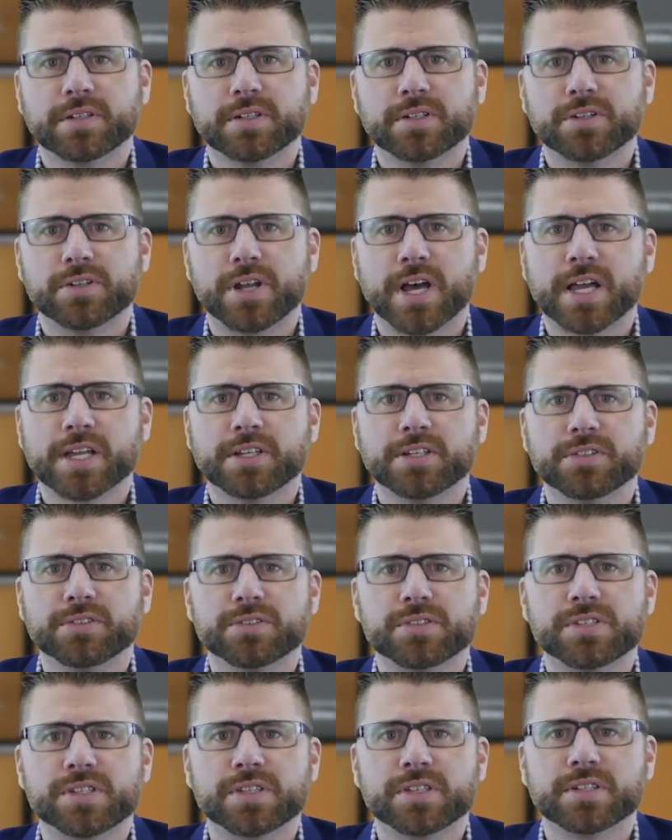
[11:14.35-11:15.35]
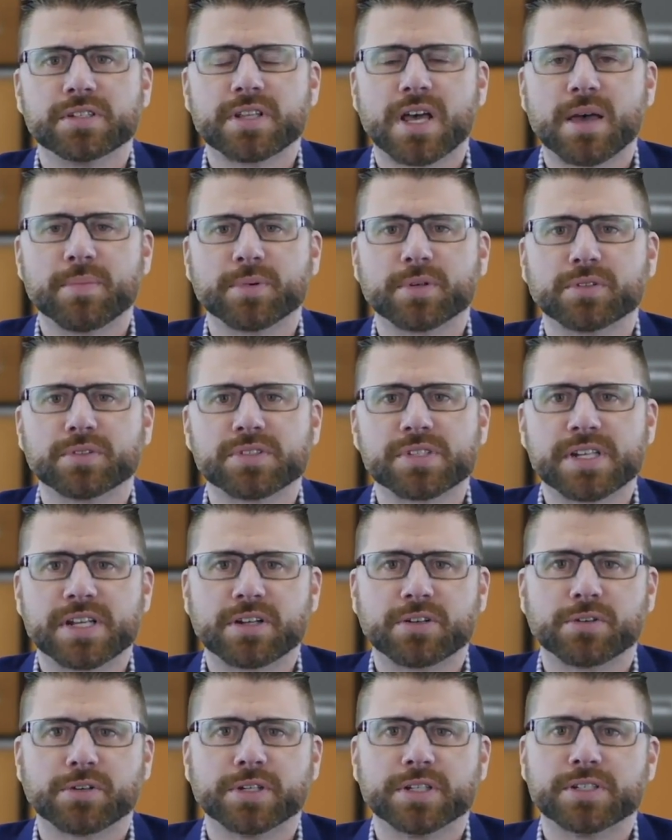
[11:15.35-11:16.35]
Do not use topical
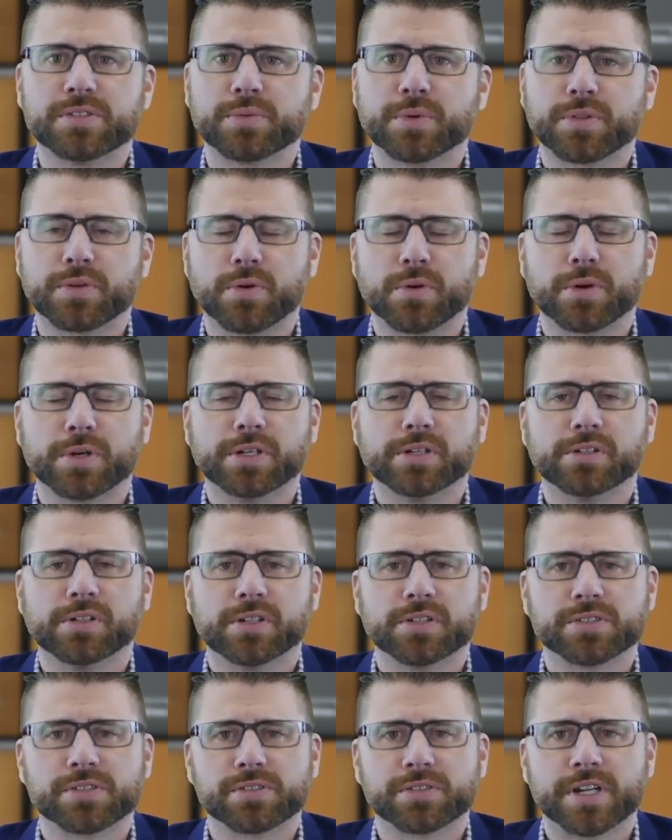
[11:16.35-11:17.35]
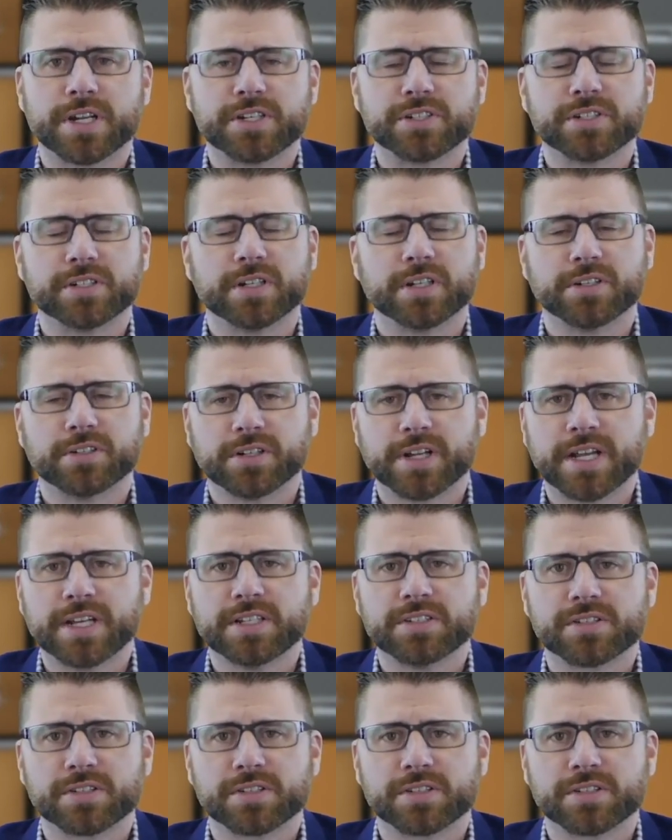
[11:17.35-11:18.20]
steroids with corneal ulceration under any